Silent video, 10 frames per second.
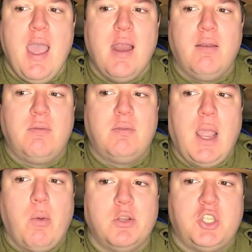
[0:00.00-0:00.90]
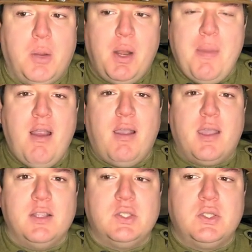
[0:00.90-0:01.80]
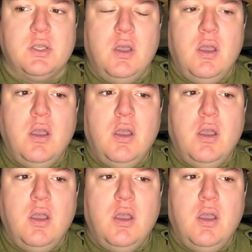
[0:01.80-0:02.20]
And they were German Americans